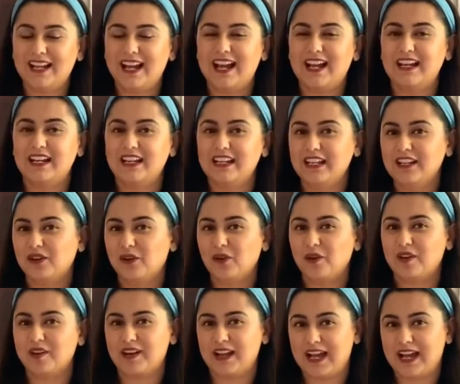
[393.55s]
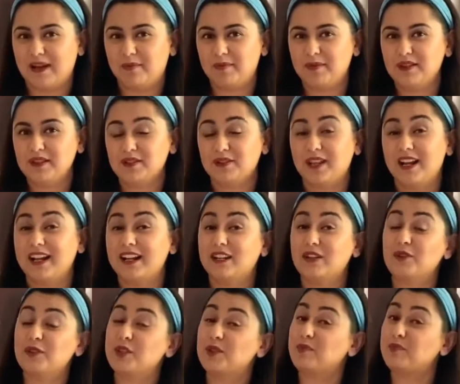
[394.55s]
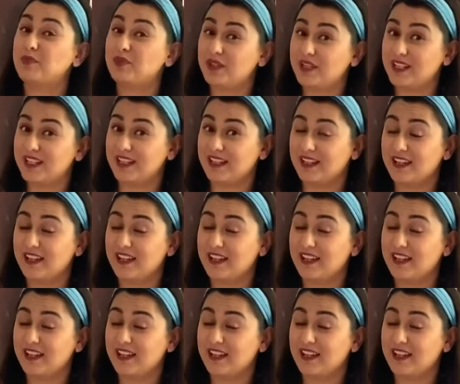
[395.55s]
and decode an apple so that it looks pretty.